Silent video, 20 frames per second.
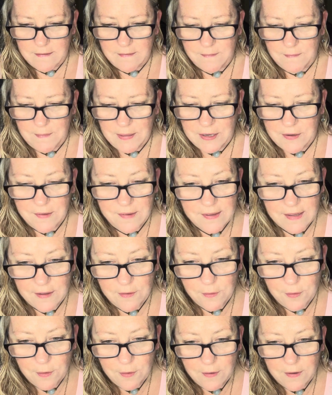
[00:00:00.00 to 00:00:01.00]
Because a
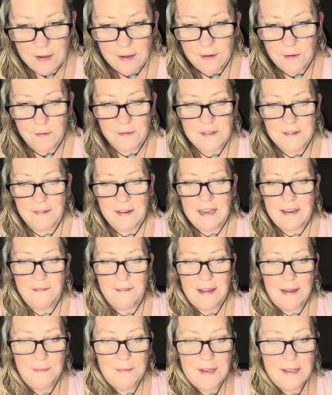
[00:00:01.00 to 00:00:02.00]
lot of Divine
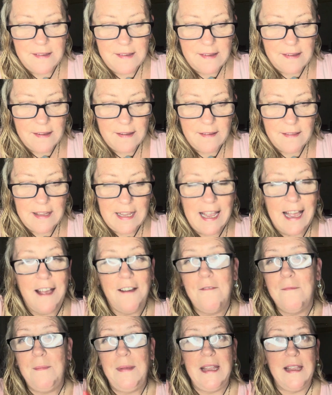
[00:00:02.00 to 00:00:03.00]
Feminines, they
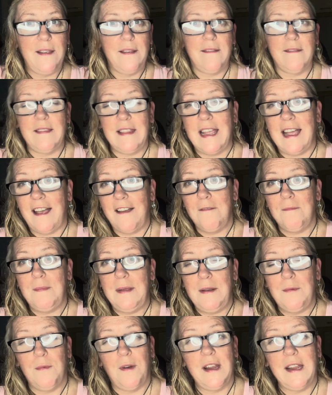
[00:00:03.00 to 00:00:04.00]
have
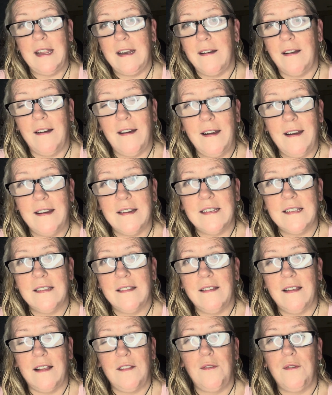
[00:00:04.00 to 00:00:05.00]
been working hard.
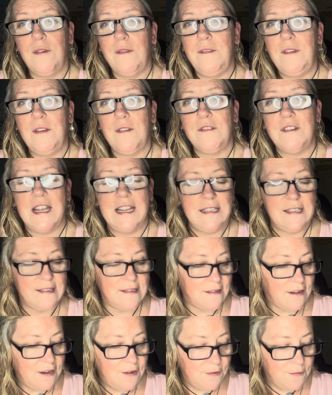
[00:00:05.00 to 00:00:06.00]
A lot of you are trying to
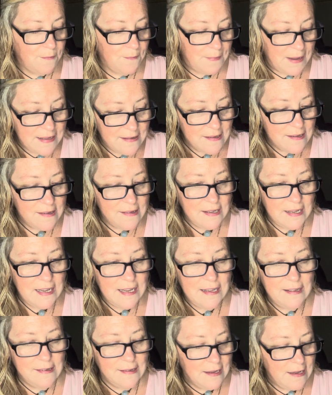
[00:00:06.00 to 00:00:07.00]
start your own
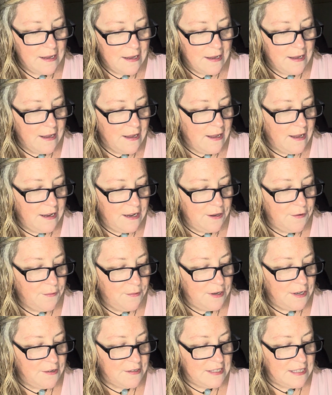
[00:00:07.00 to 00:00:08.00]
businesses. You know,
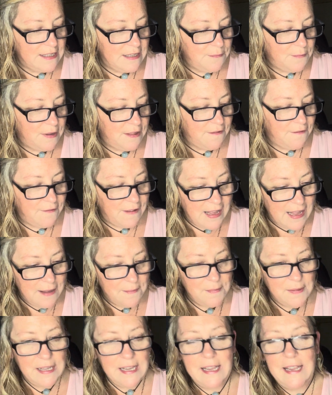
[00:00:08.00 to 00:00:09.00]
you're dealing with
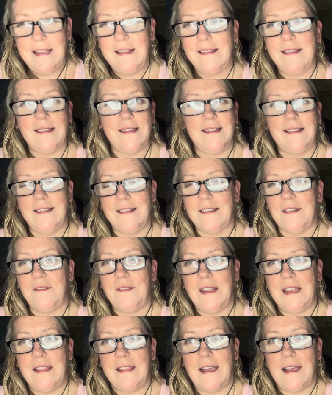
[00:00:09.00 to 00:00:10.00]
families and stuff
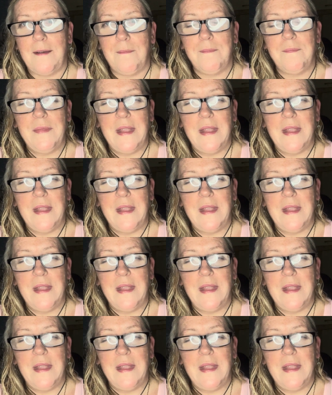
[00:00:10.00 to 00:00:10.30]
like that.